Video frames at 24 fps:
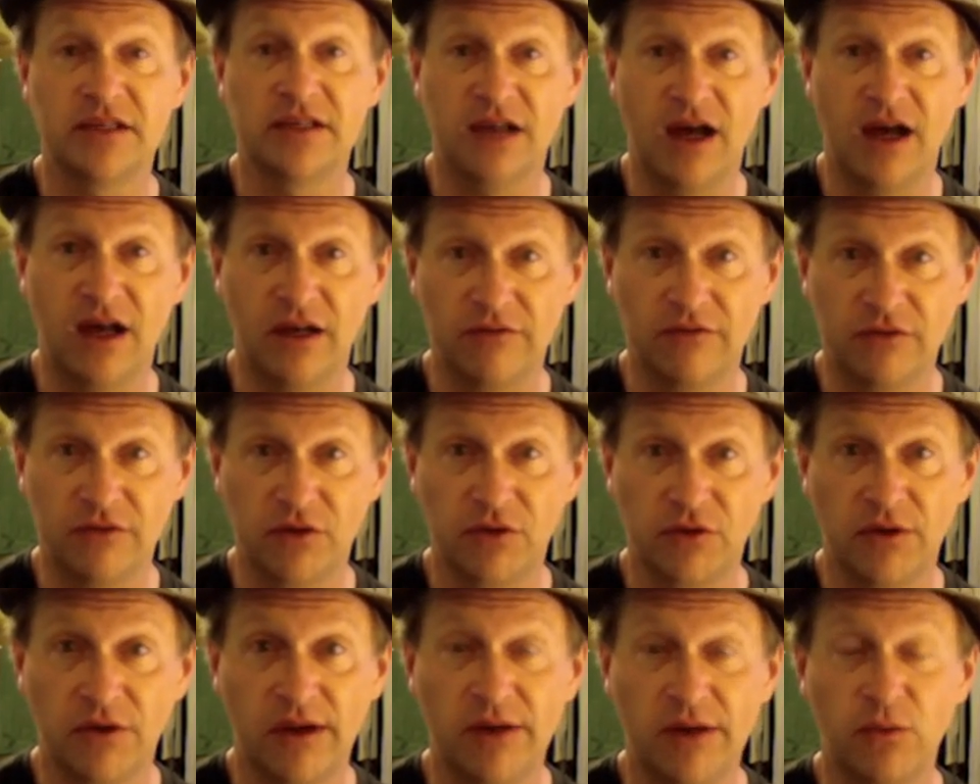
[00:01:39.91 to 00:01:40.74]
Oliver
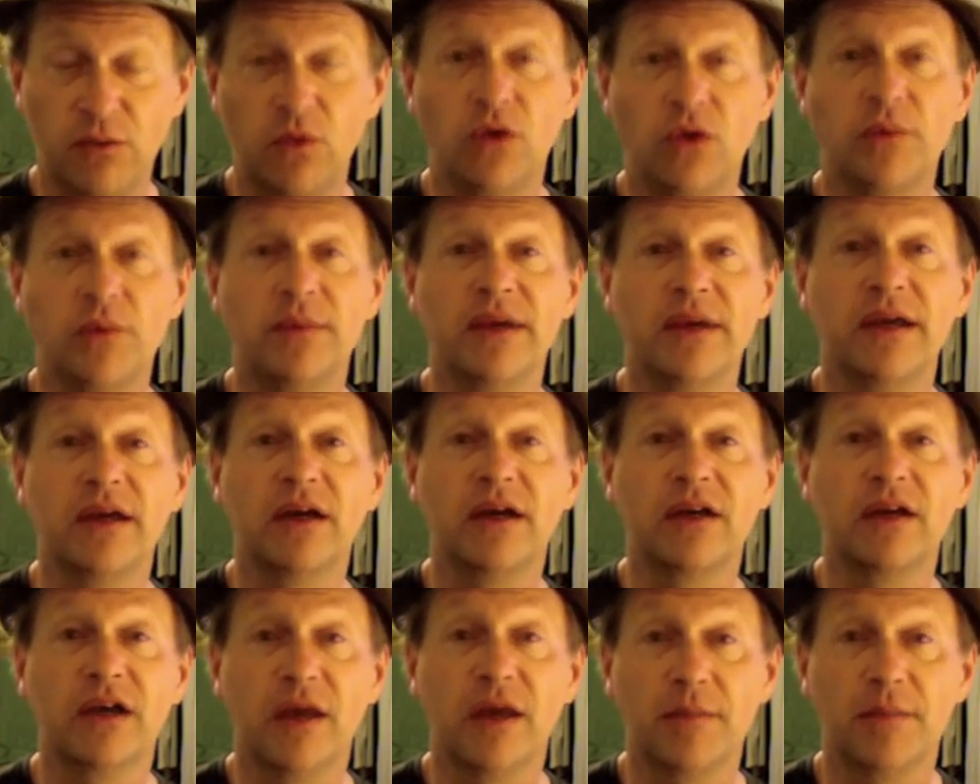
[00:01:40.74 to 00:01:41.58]
Gray will be
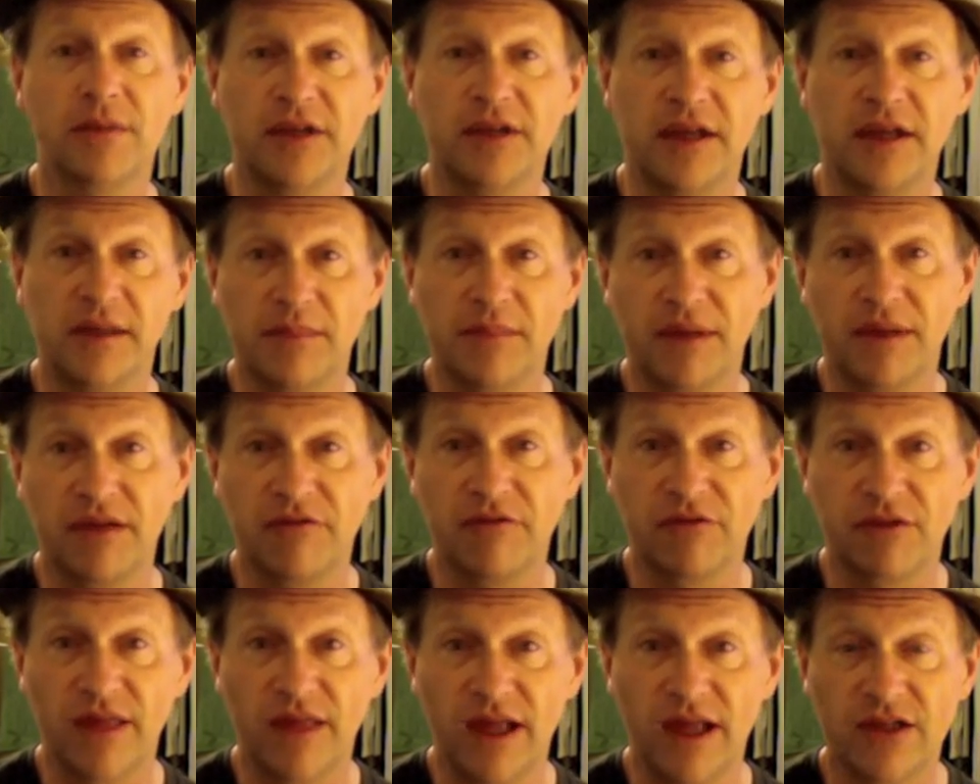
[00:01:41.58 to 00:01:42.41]
accompanying me
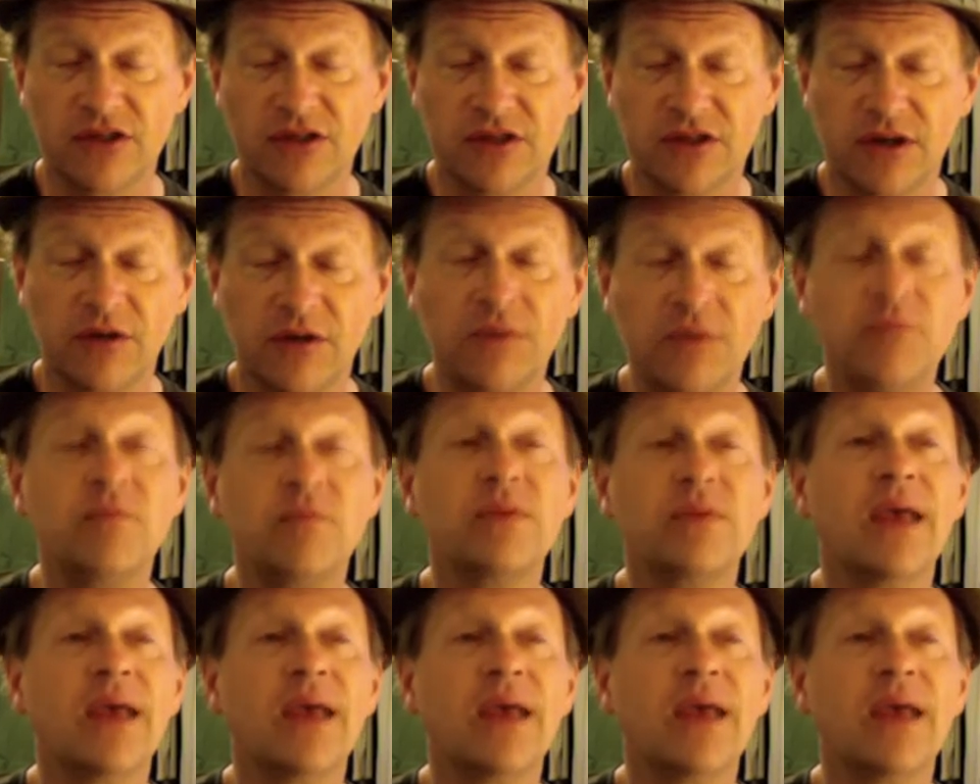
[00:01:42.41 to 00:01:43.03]
for that show,